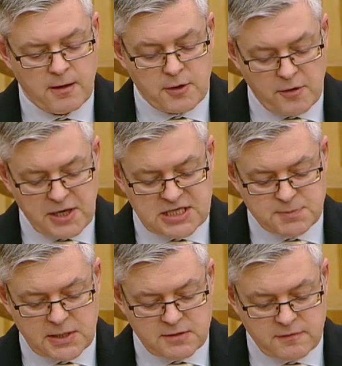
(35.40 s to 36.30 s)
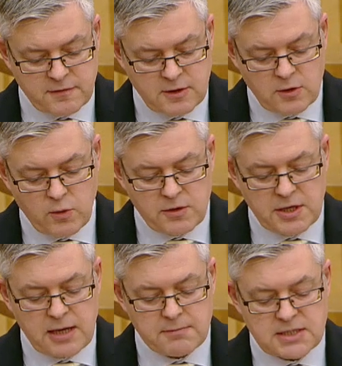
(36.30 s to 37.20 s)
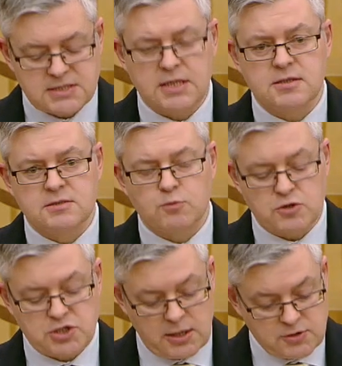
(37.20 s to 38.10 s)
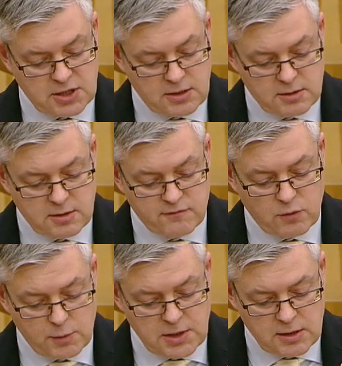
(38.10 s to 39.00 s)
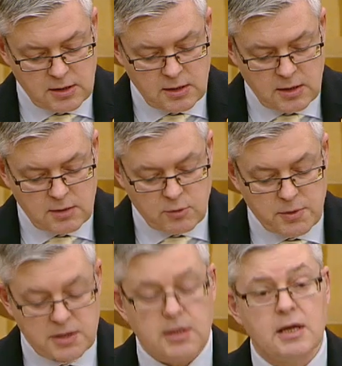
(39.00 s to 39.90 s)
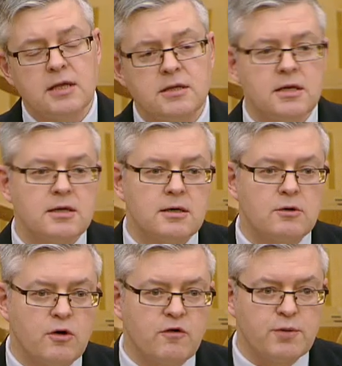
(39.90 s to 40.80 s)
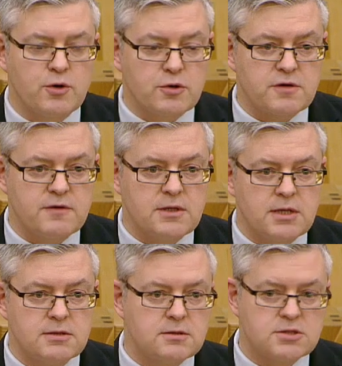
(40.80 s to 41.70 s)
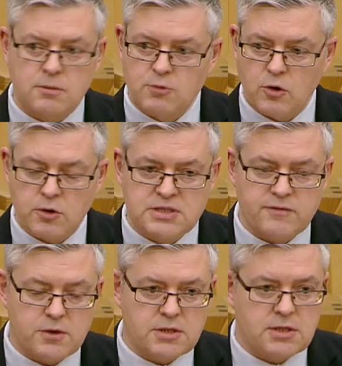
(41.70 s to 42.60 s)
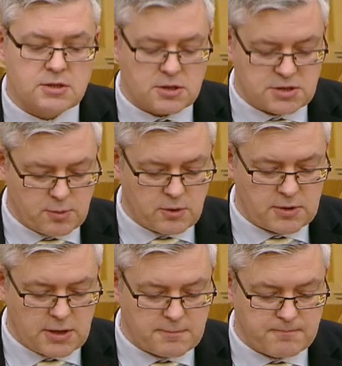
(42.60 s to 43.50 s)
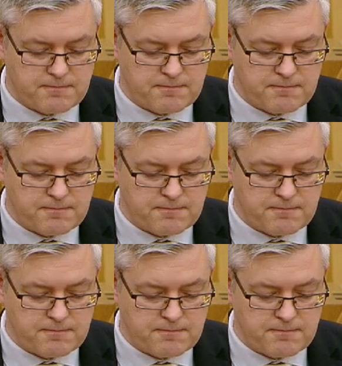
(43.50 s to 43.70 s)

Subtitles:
Another aspect of where the net makes things more challenging for women will be in the area of pornography, and some colleagues have already touched upon that.